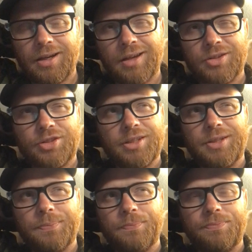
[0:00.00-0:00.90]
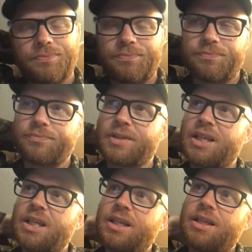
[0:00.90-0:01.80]
honestly,
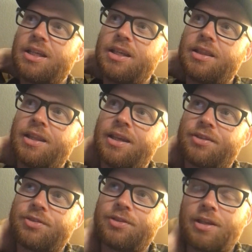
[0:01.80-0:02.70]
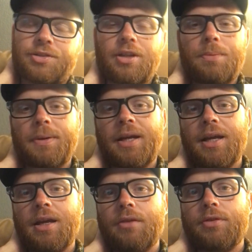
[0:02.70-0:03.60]
that setup I
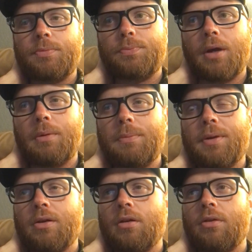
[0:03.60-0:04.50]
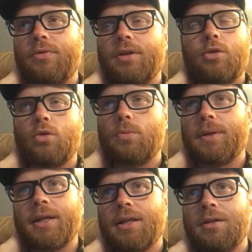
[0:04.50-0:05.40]
have is probably better off with a dual
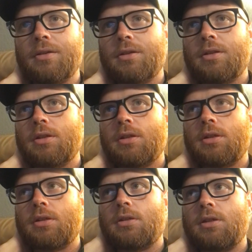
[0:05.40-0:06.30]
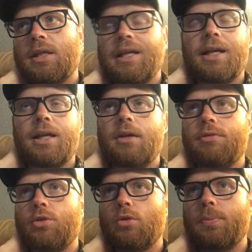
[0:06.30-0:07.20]
plane, and I have a
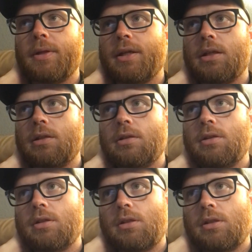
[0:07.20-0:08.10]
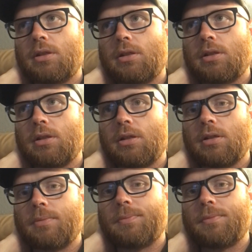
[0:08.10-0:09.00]
dual plane.
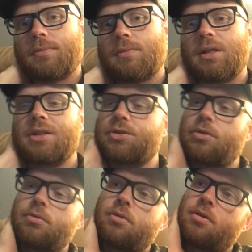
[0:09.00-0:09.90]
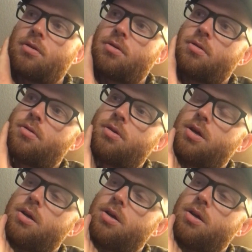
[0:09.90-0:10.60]
I just don't know.